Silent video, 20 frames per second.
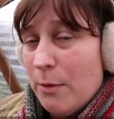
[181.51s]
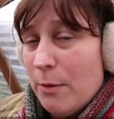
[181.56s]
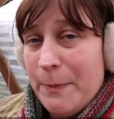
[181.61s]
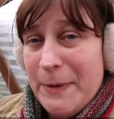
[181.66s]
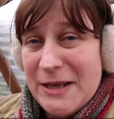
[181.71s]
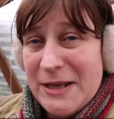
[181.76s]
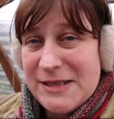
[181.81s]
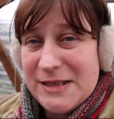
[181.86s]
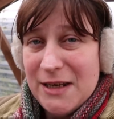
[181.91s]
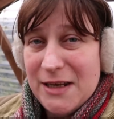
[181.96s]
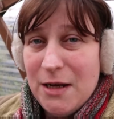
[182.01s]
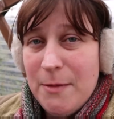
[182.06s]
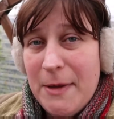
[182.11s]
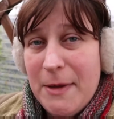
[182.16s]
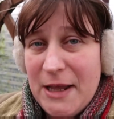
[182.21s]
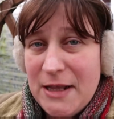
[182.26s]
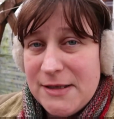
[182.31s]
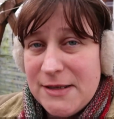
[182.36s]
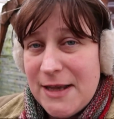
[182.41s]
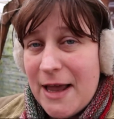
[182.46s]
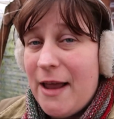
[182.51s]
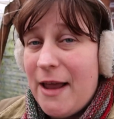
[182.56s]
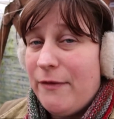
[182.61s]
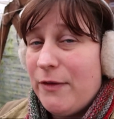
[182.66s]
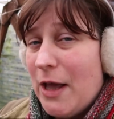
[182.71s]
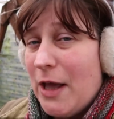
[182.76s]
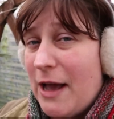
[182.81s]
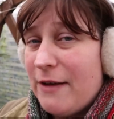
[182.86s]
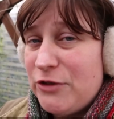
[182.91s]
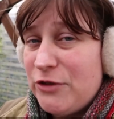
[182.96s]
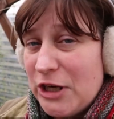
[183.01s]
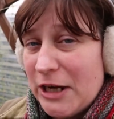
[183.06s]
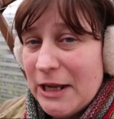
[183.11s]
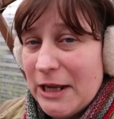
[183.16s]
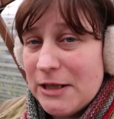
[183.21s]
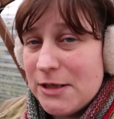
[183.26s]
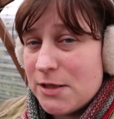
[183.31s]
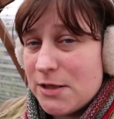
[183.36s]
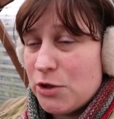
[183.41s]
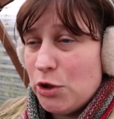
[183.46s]
What basically means that if you have
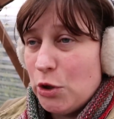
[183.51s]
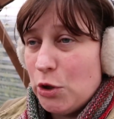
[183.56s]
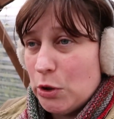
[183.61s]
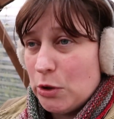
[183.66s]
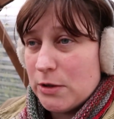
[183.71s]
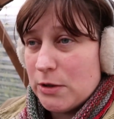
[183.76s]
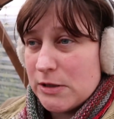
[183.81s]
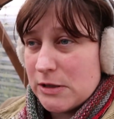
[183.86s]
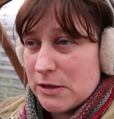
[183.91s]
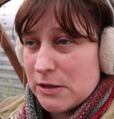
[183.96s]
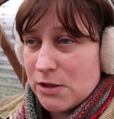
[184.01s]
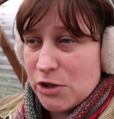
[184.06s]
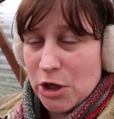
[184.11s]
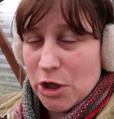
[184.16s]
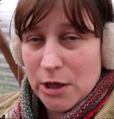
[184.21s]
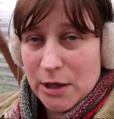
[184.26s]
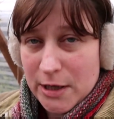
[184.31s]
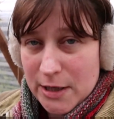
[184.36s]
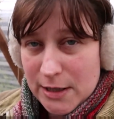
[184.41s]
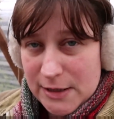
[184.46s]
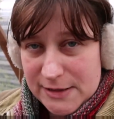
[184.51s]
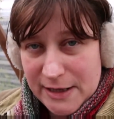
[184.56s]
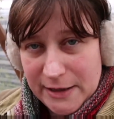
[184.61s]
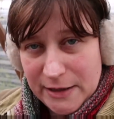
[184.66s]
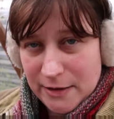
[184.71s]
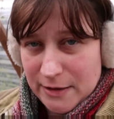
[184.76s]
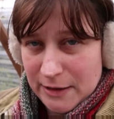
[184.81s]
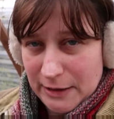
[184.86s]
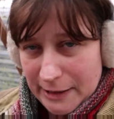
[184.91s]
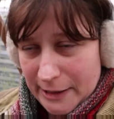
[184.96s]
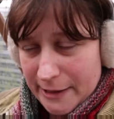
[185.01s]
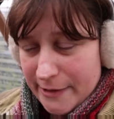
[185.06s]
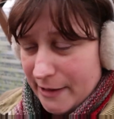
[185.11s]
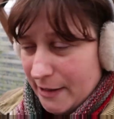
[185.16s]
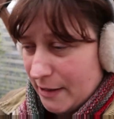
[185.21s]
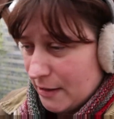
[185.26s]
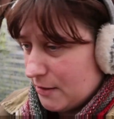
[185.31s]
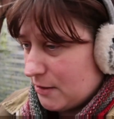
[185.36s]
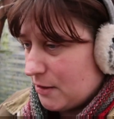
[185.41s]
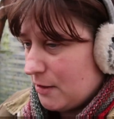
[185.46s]
chickens, ducks, turkeys, anything like
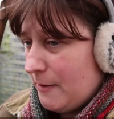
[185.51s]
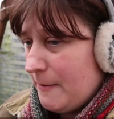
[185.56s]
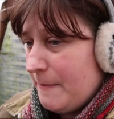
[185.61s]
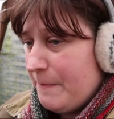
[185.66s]
that,